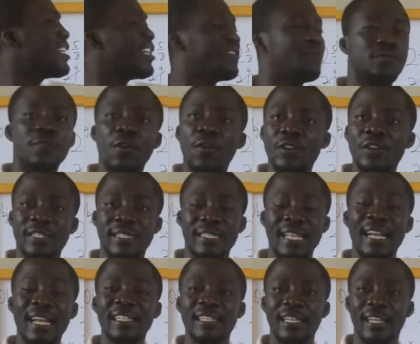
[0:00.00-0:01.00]
the 4
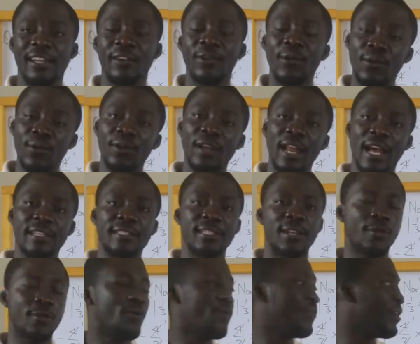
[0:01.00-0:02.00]
stand alone as
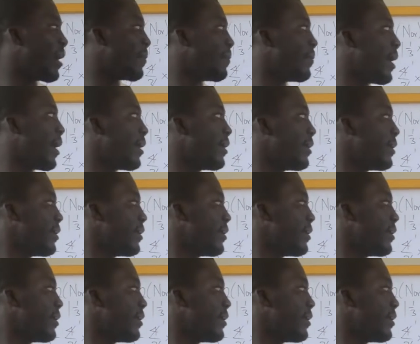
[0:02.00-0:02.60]
a whole number.